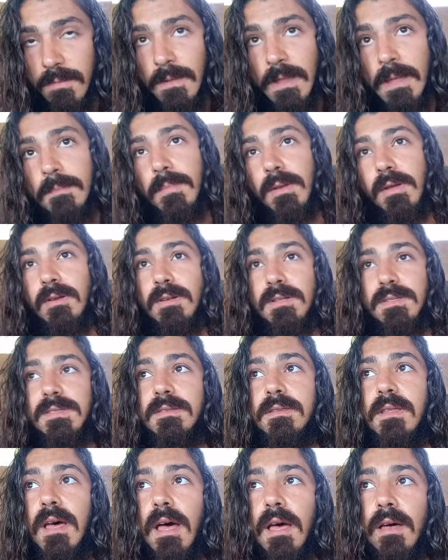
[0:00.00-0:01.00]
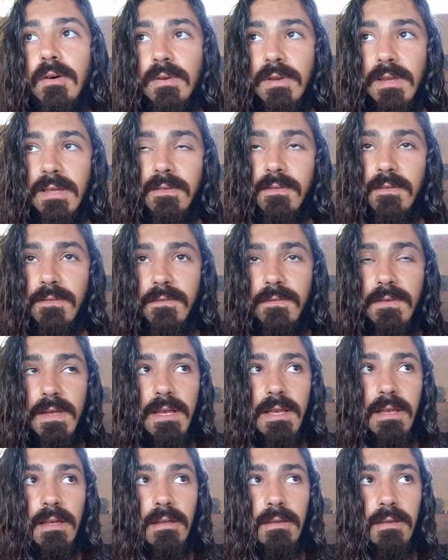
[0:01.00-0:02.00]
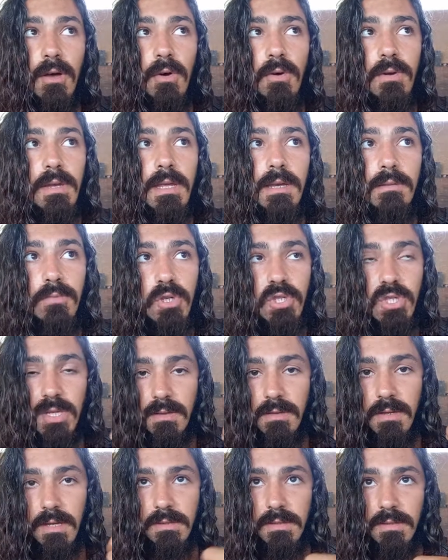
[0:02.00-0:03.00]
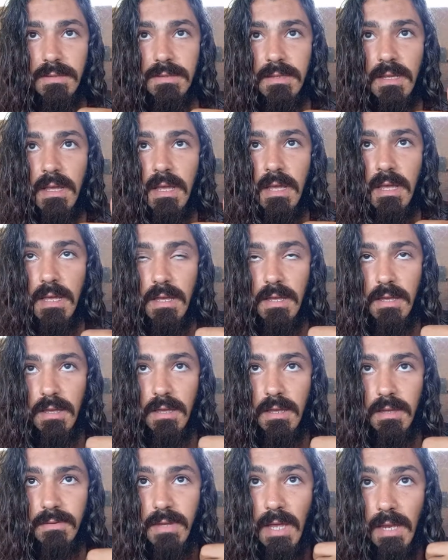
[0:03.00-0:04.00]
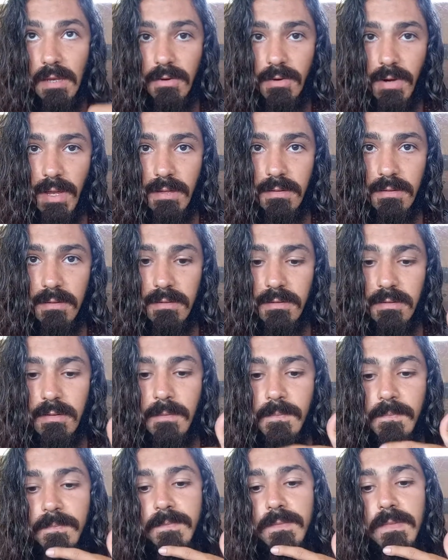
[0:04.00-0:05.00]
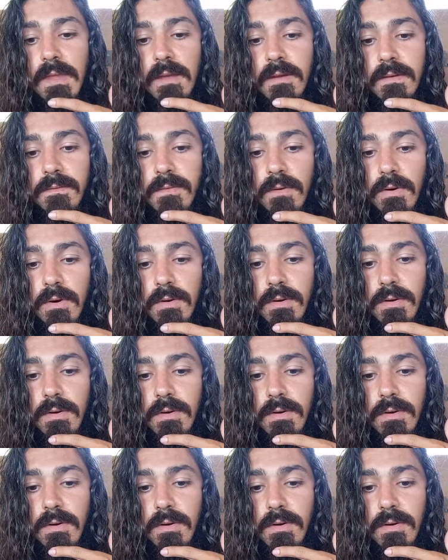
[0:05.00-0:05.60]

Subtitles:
Because the only feeling, the only emotion that is tolerated for